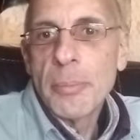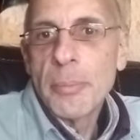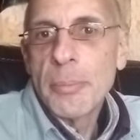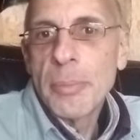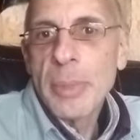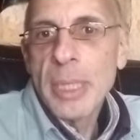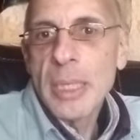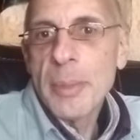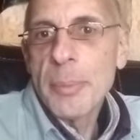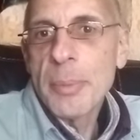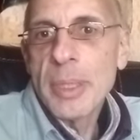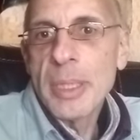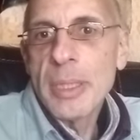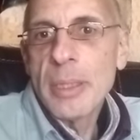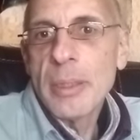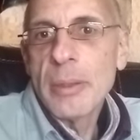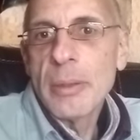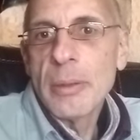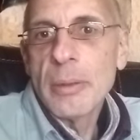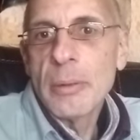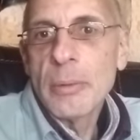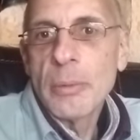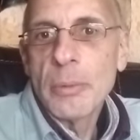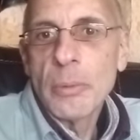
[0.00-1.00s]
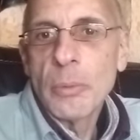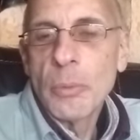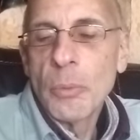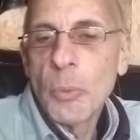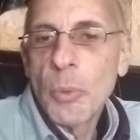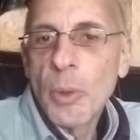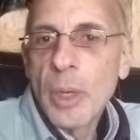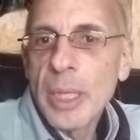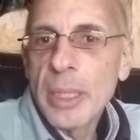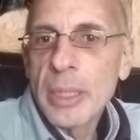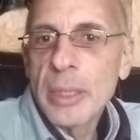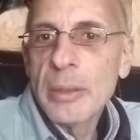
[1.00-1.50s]
baby
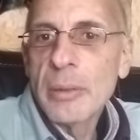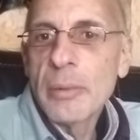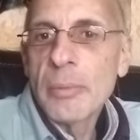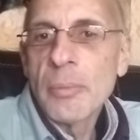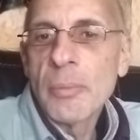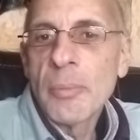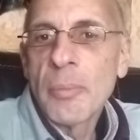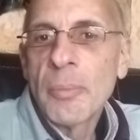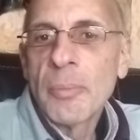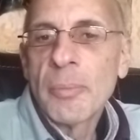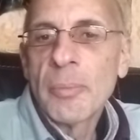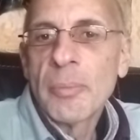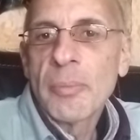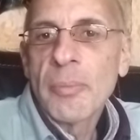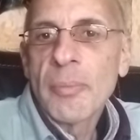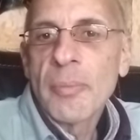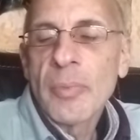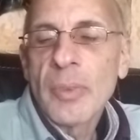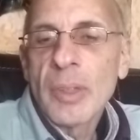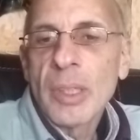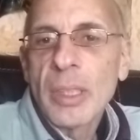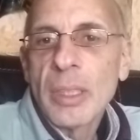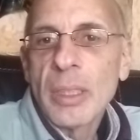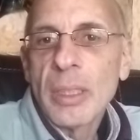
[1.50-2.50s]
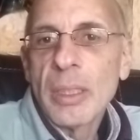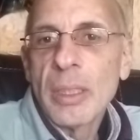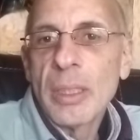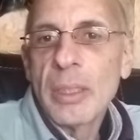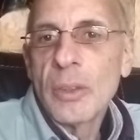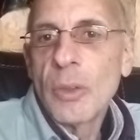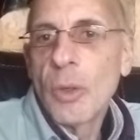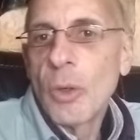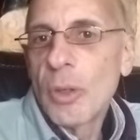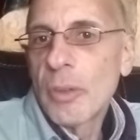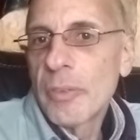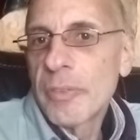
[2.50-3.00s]
one in
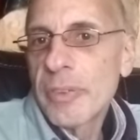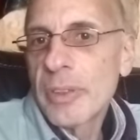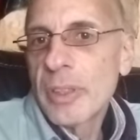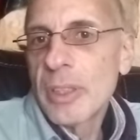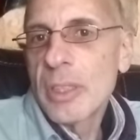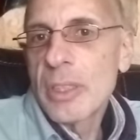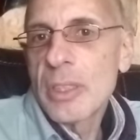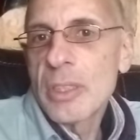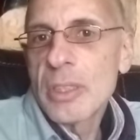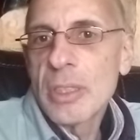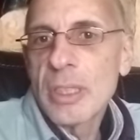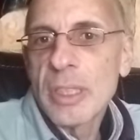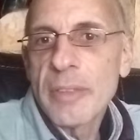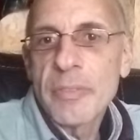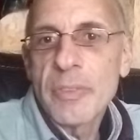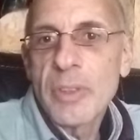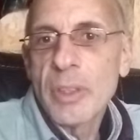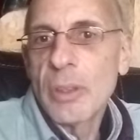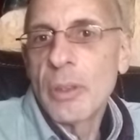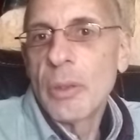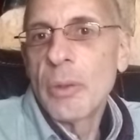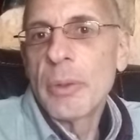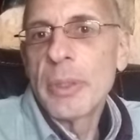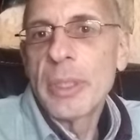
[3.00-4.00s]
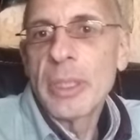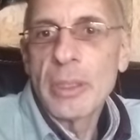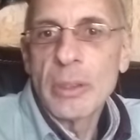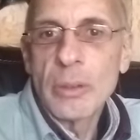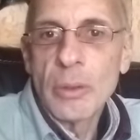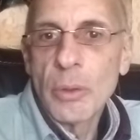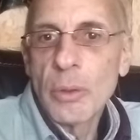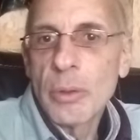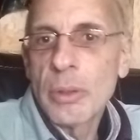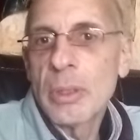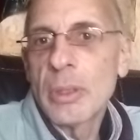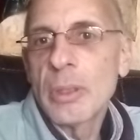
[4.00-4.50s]
the orphanage, left alone,
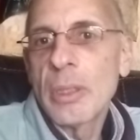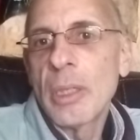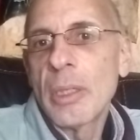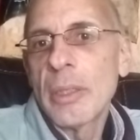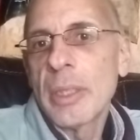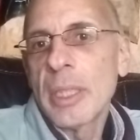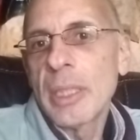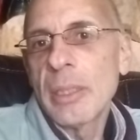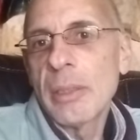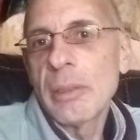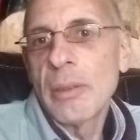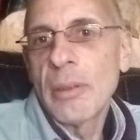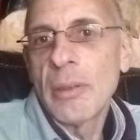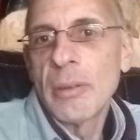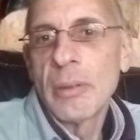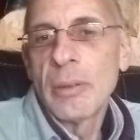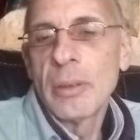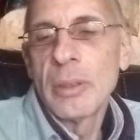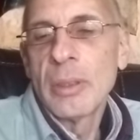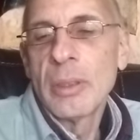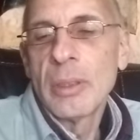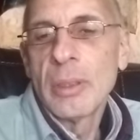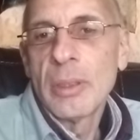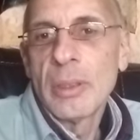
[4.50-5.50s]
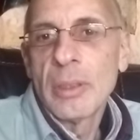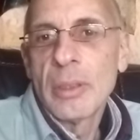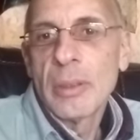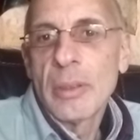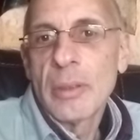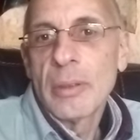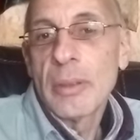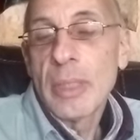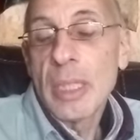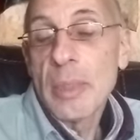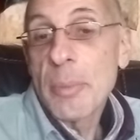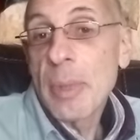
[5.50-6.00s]
ignored, and all that
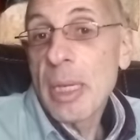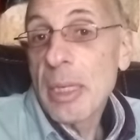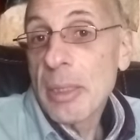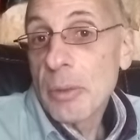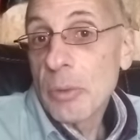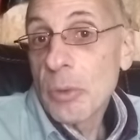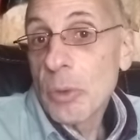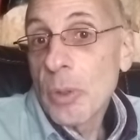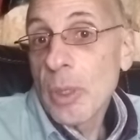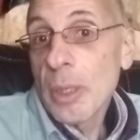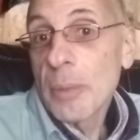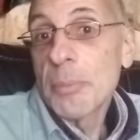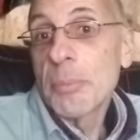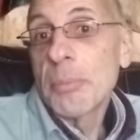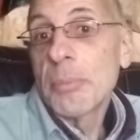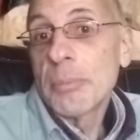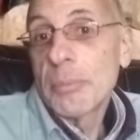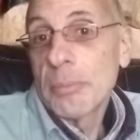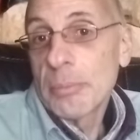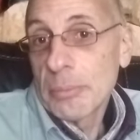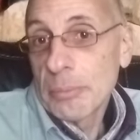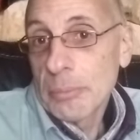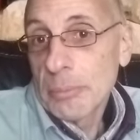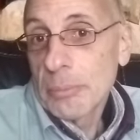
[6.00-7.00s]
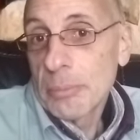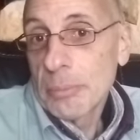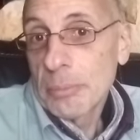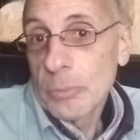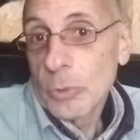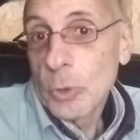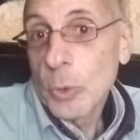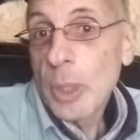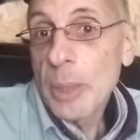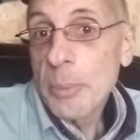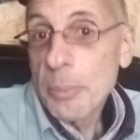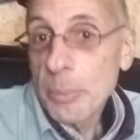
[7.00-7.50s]
they might grow up
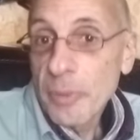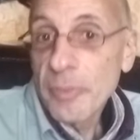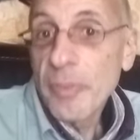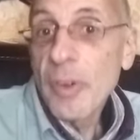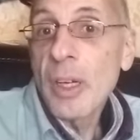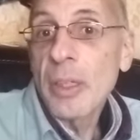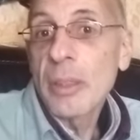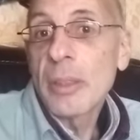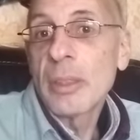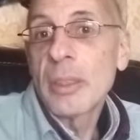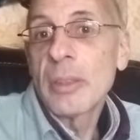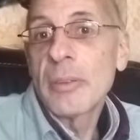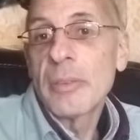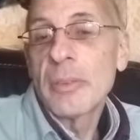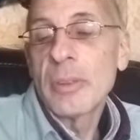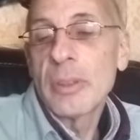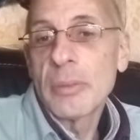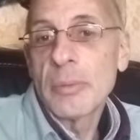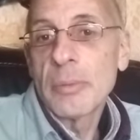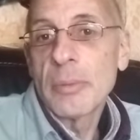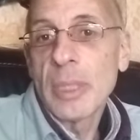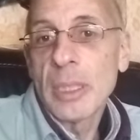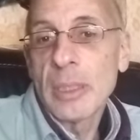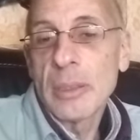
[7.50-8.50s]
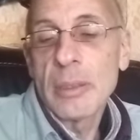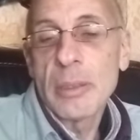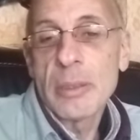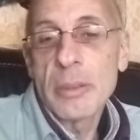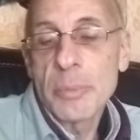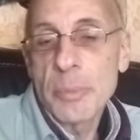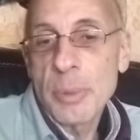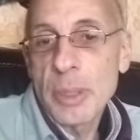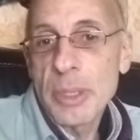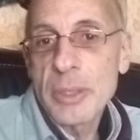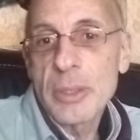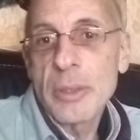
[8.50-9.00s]
quite provocative and, and
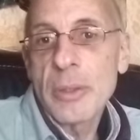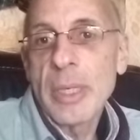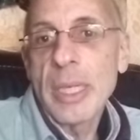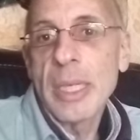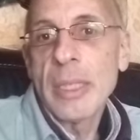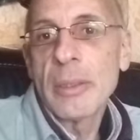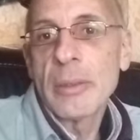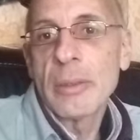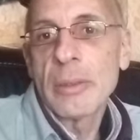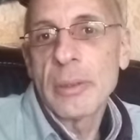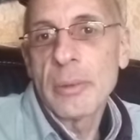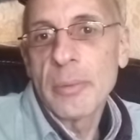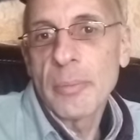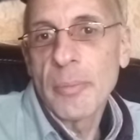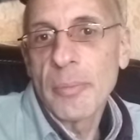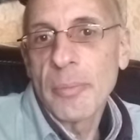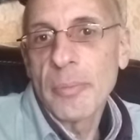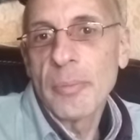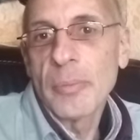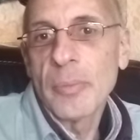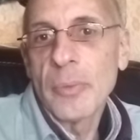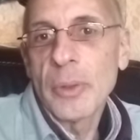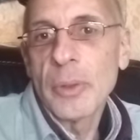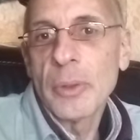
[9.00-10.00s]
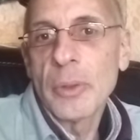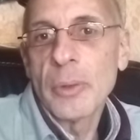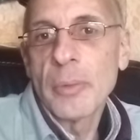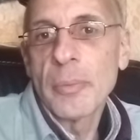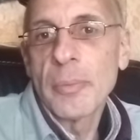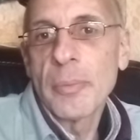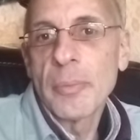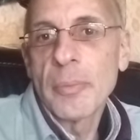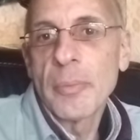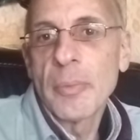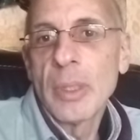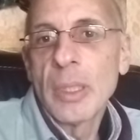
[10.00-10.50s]
express their anger, you know,
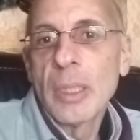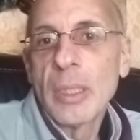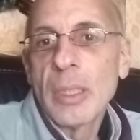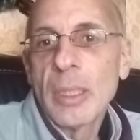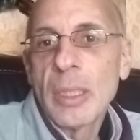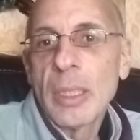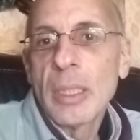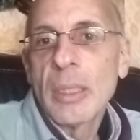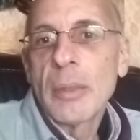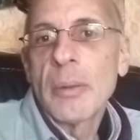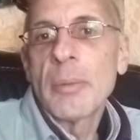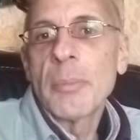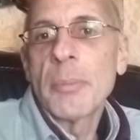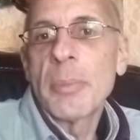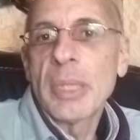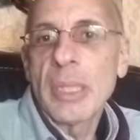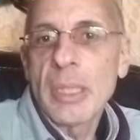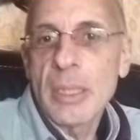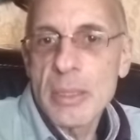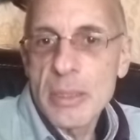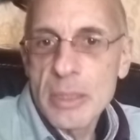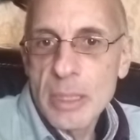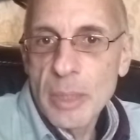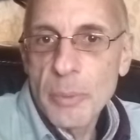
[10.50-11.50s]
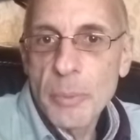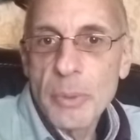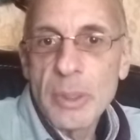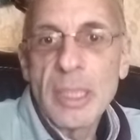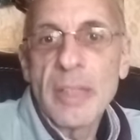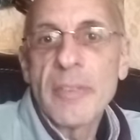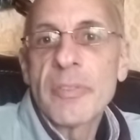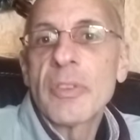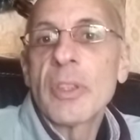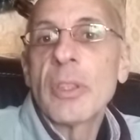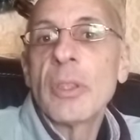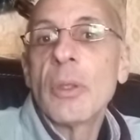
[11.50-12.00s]
because they were
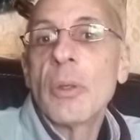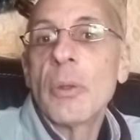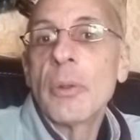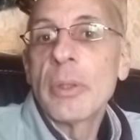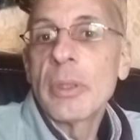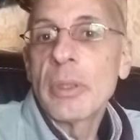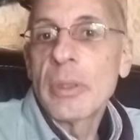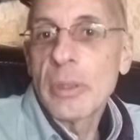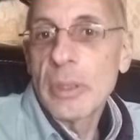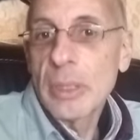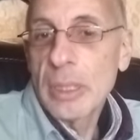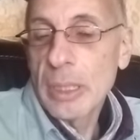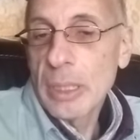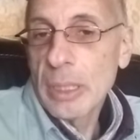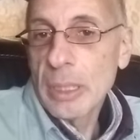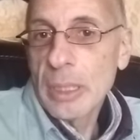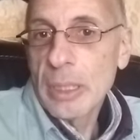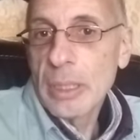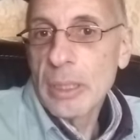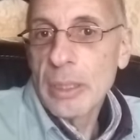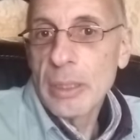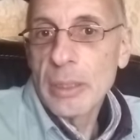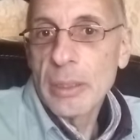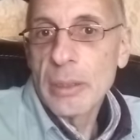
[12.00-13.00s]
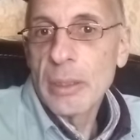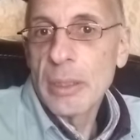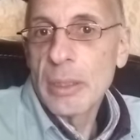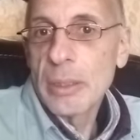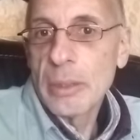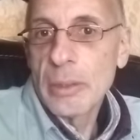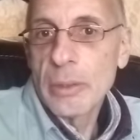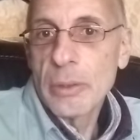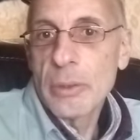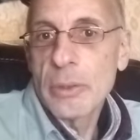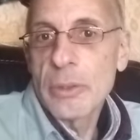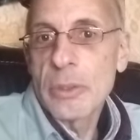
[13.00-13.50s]
left alone in the in the
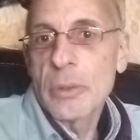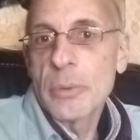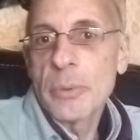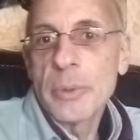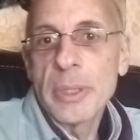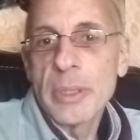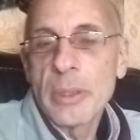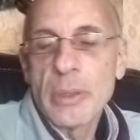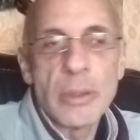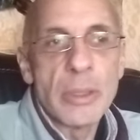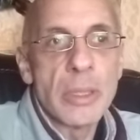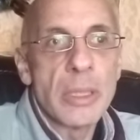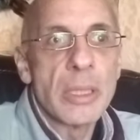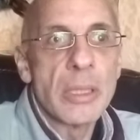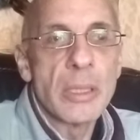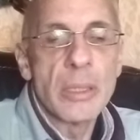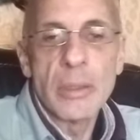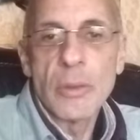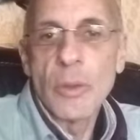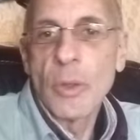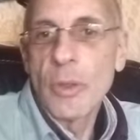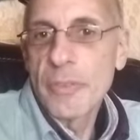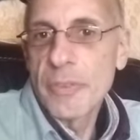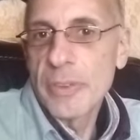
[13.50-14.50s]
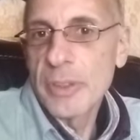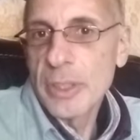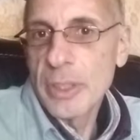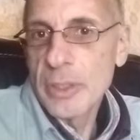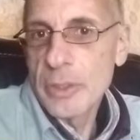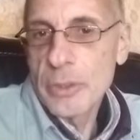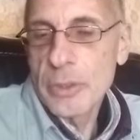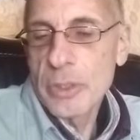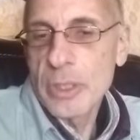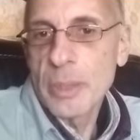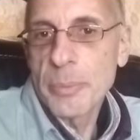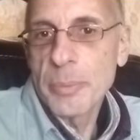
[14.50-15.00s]
nursery or in the orphanage
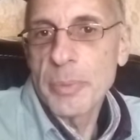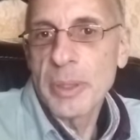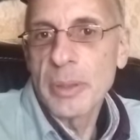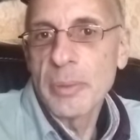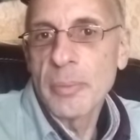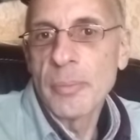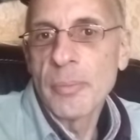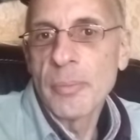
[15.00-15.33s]
or something.